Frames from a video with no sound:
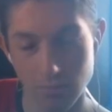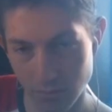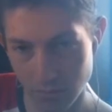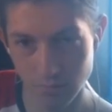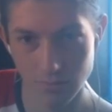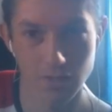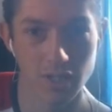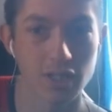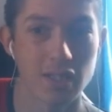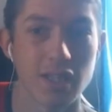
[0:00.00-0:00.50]

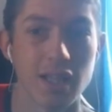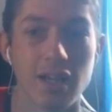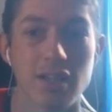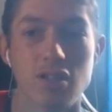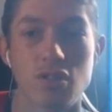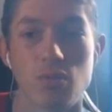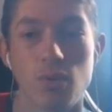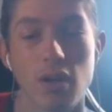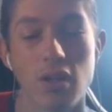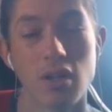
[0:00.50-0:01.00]
like that
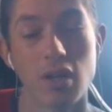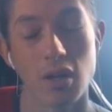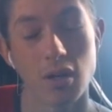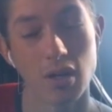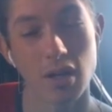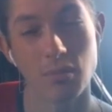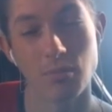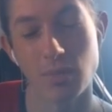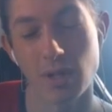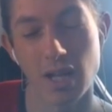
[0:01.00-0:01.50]
as well.
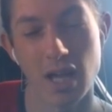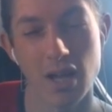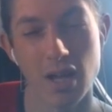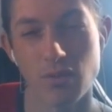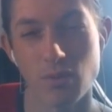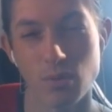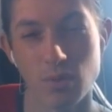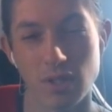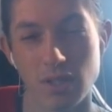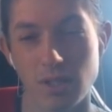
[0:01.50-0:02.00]
But I
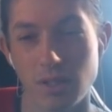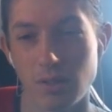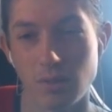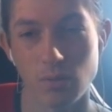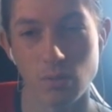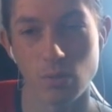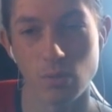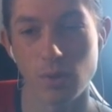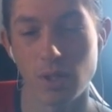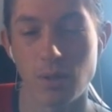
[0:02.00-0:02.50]
haven't really
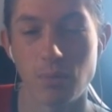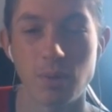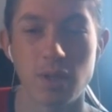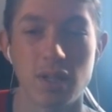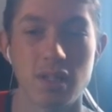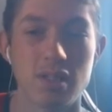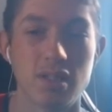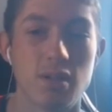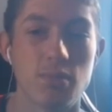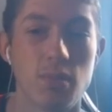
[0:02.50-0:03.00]
went up
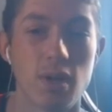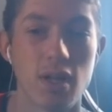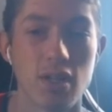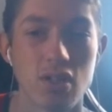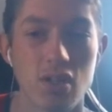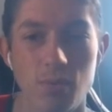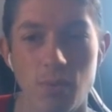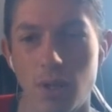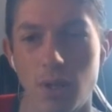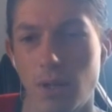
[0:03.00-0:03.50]
against that
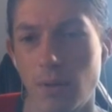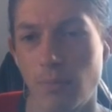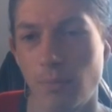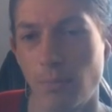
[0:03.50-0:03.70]
matchup yet.